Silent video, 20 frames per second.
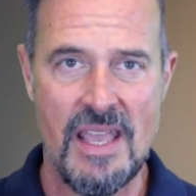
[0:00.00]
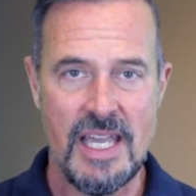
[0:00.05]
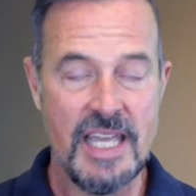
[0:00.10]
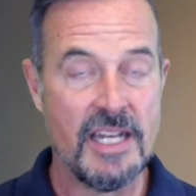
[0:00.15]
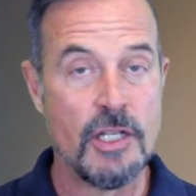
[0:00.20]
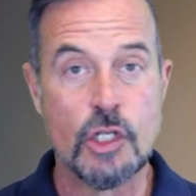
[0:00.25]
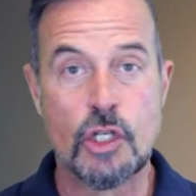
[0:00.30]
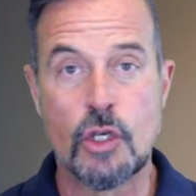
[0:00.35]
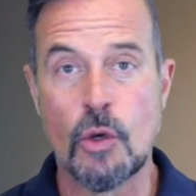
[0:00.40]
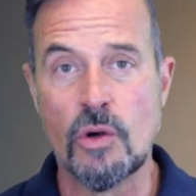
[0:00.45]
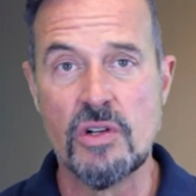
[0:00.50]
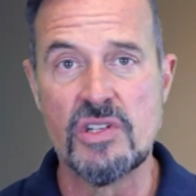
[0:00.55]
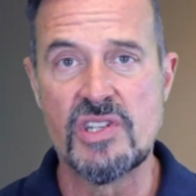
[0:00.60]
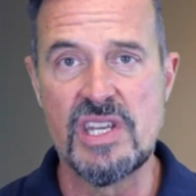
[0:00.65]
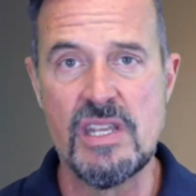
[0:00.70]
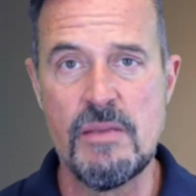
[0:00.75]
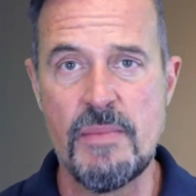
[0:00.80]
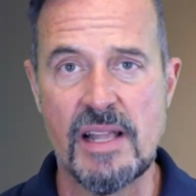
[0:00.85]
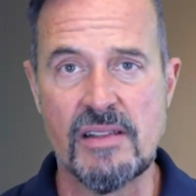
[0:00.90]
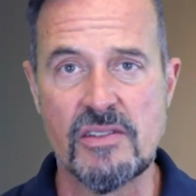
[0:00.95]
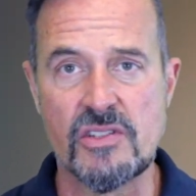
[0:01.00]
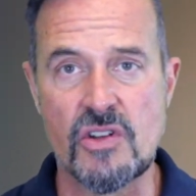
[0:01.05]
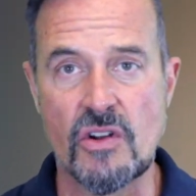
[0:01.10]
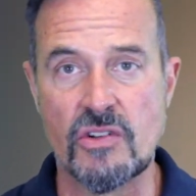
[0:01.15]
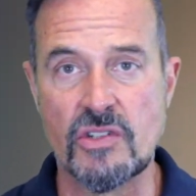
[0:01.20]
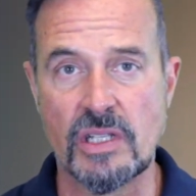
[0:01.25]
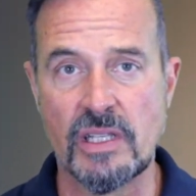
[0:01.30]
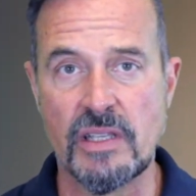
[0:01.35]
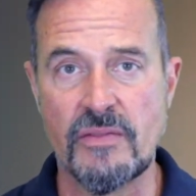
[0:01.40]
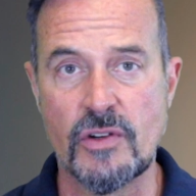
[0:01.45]
It ensures emails
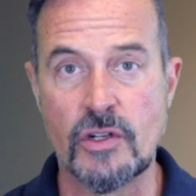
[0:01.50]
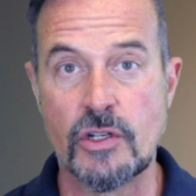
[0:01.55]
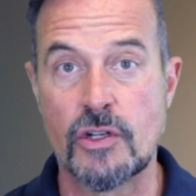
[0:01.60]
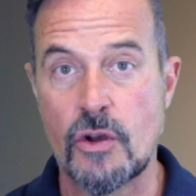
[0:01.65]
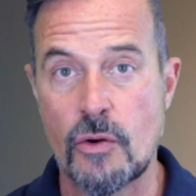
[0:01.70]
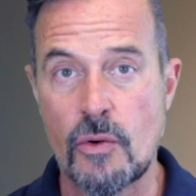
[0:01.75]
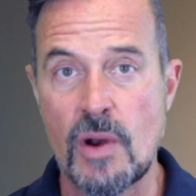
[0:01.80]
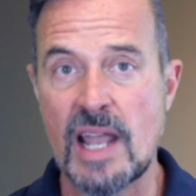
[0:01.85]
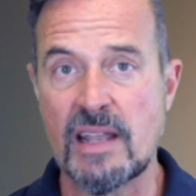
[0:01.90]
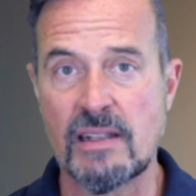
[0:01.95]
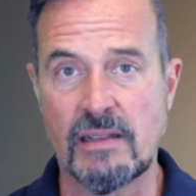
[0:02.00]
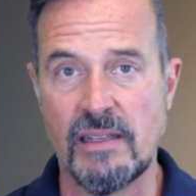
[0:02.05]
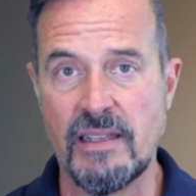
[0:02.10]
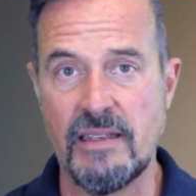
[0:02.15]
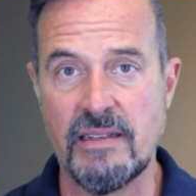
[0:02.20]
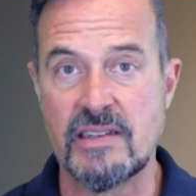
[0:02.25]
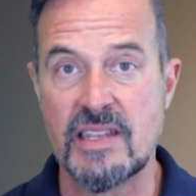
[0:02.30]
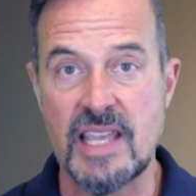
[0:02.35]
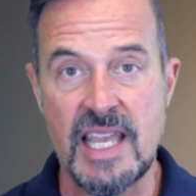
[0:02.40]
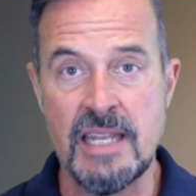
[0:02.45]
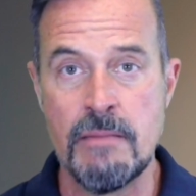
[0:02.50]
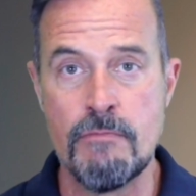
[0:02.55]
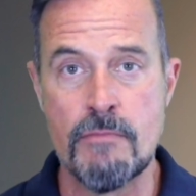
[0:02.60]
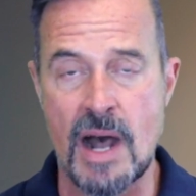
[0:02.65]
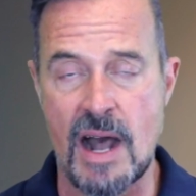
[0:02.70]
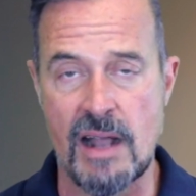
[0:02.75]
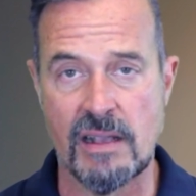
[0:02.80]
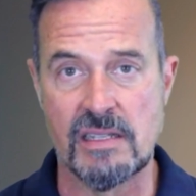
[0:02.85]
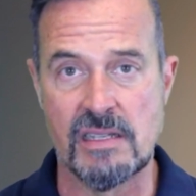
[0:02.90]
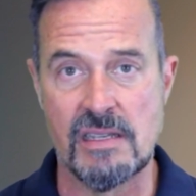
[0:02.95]
are delivered correctly to
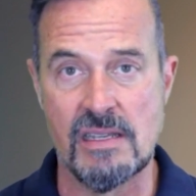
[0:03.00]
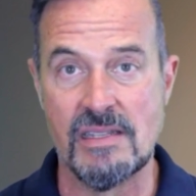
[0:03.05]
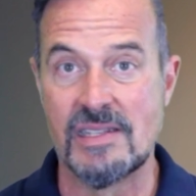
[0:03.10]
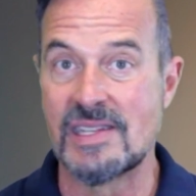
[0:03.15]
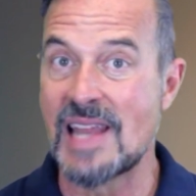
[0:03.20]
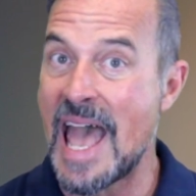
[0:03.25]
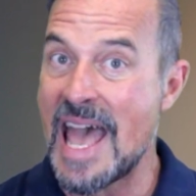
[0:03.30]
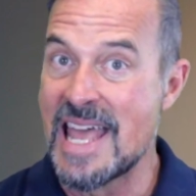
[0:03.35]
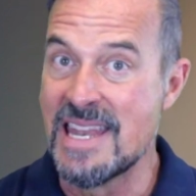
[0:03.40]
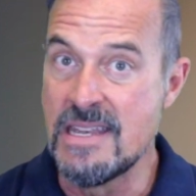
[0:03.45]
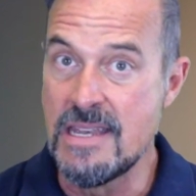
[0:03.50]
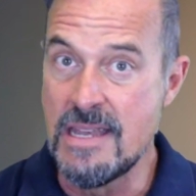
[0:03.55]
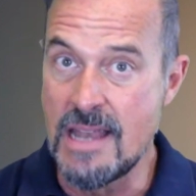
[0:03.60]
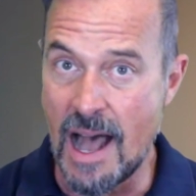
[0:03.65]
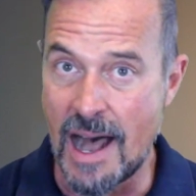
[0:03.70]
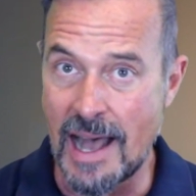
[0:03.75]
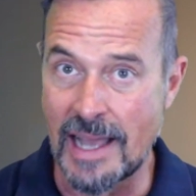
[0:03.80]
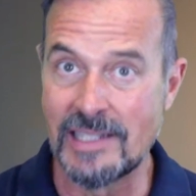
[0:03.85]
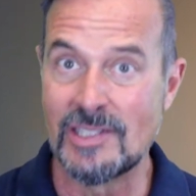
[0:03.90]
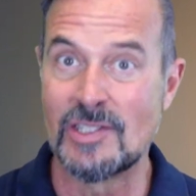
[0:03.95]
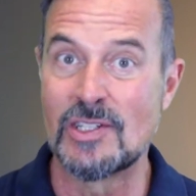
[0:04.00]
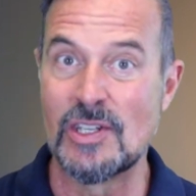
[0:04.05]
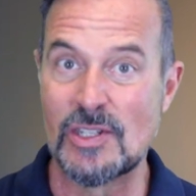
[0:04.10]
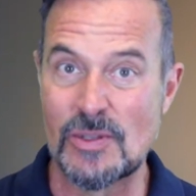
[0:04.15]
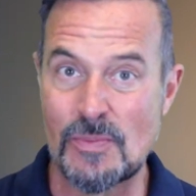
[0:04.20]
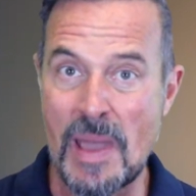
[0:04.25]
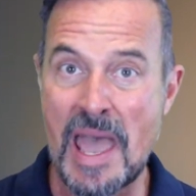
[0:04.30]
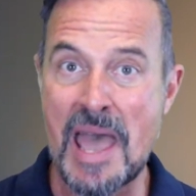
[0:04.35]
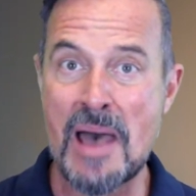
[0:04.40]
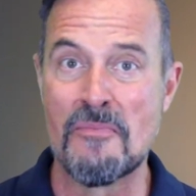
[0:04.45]
inboxes and not to
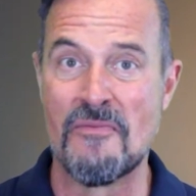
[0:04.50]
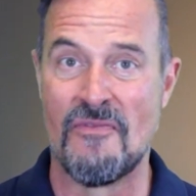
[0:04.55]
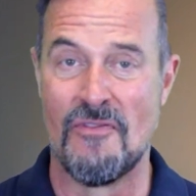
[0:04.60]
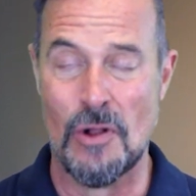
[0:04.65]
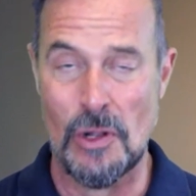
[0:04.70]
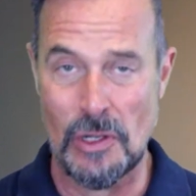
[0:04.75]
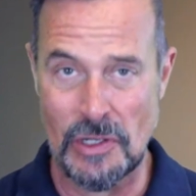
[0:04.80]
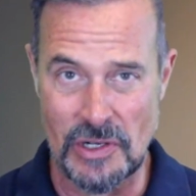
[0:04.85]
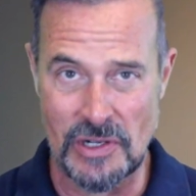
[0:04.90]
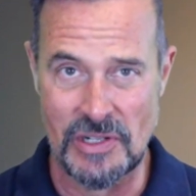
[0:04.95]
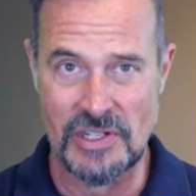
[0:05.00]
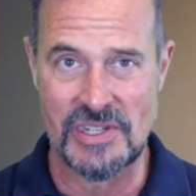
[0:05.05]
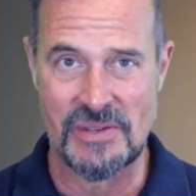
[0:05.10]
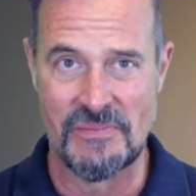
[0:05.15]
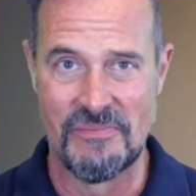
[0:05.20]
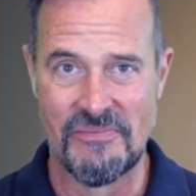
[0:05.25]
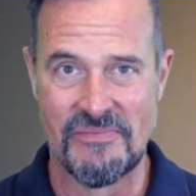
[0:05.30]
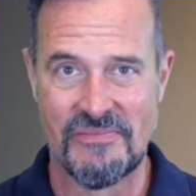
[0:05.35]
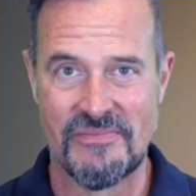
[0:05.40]
spam folders.